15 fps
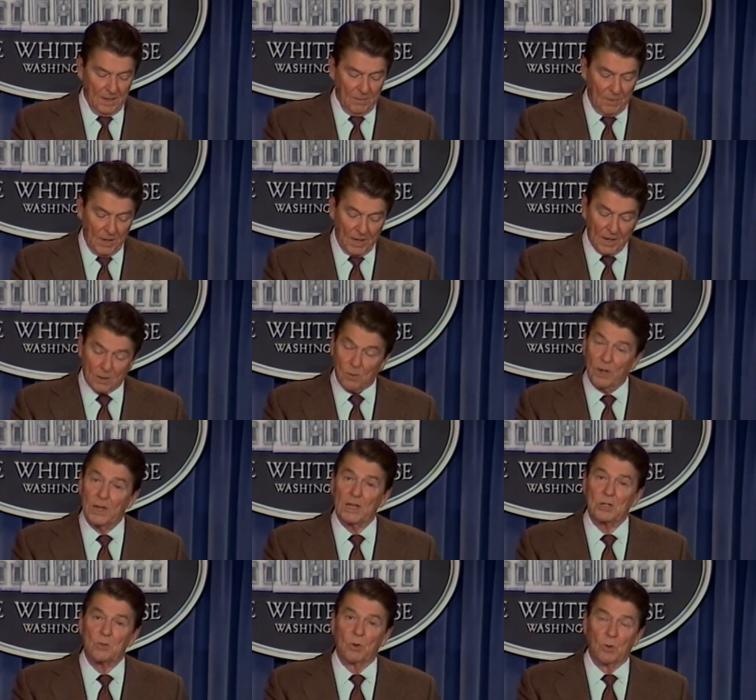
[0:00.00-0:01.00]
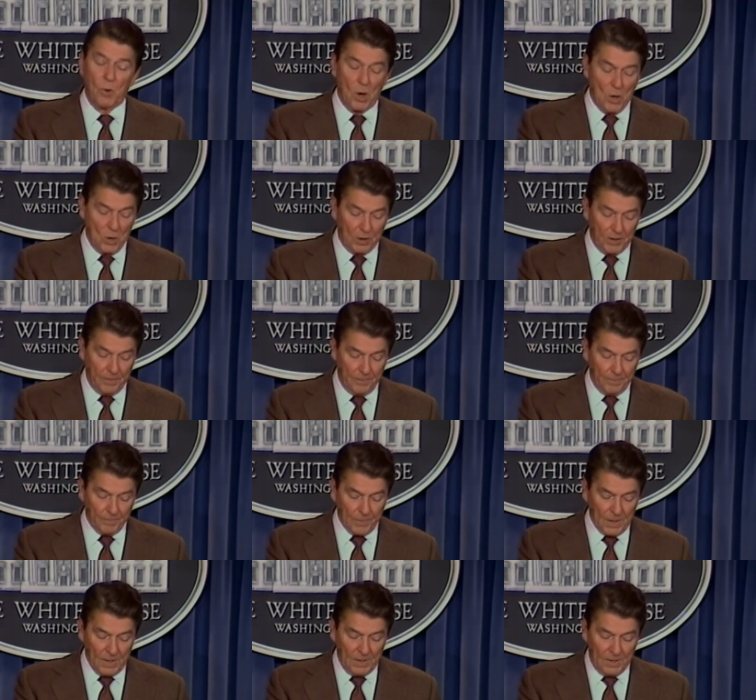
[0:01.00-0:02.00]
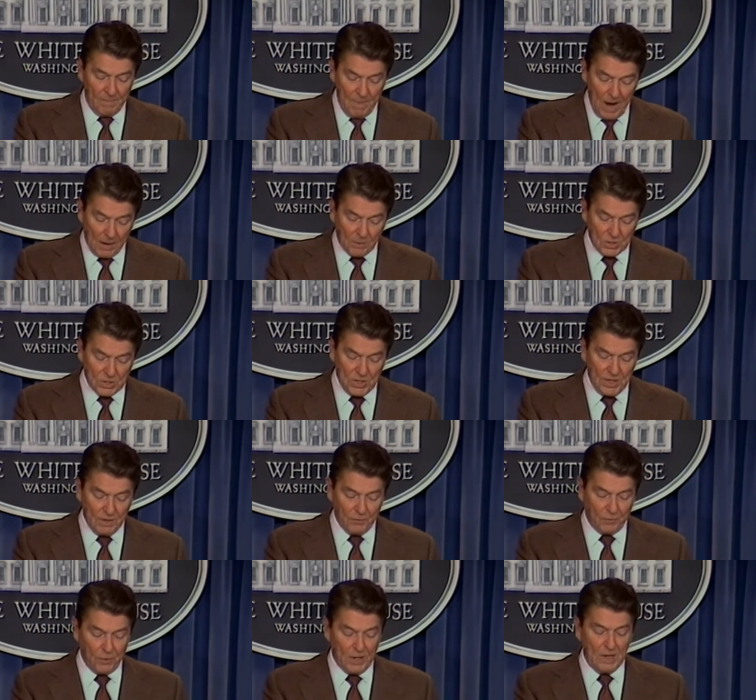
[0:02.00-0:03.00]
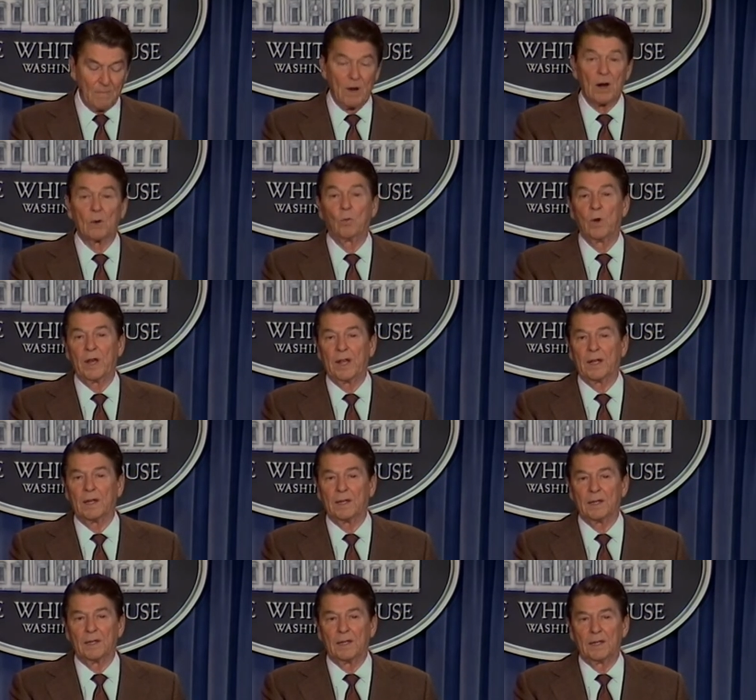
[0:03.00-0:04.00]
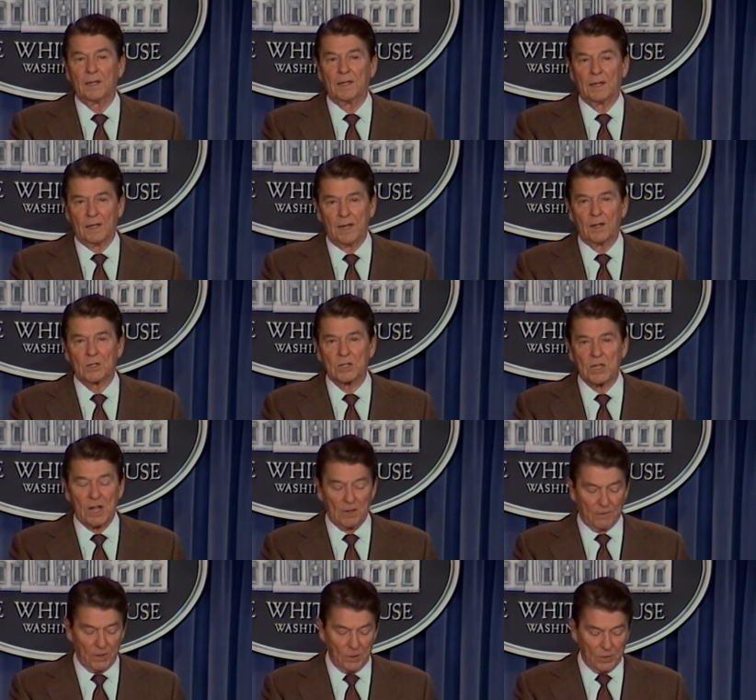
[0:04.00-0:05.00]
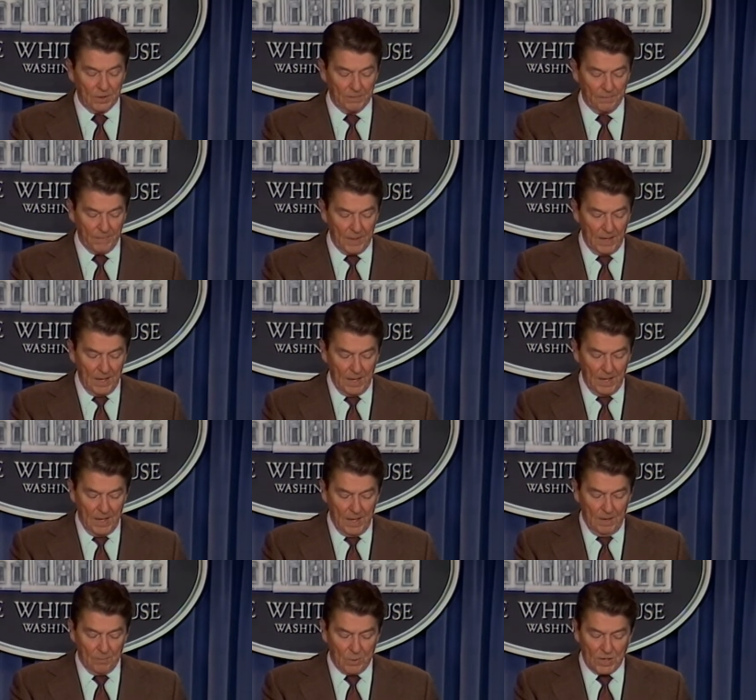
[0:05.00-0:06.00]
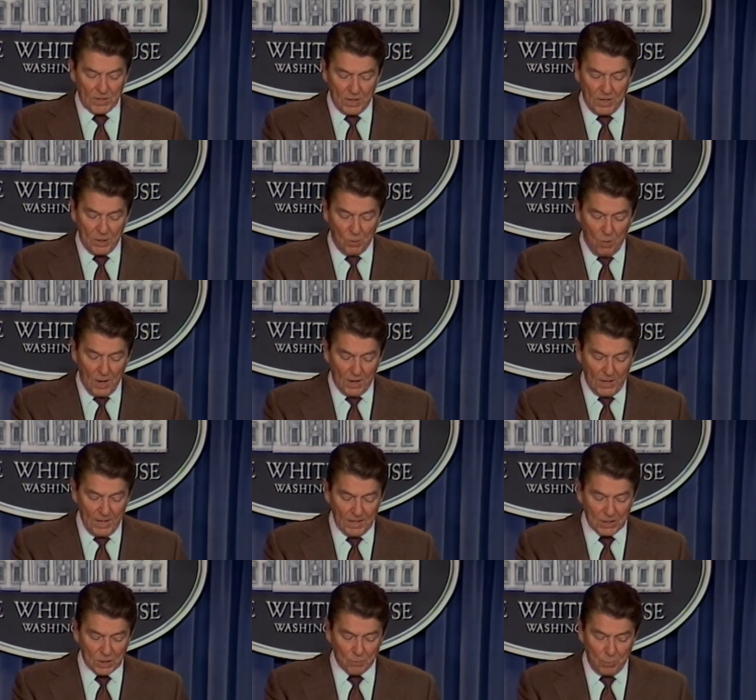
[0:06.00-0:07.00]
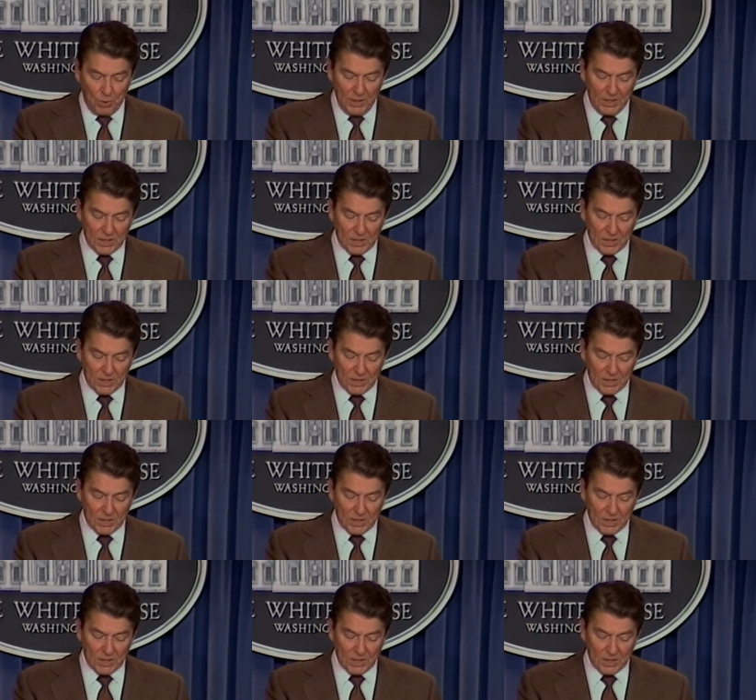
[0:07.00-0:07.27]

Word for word: Well, our critics were wrong democracy and freedom are winning in El Salvador. President Duarte is pulling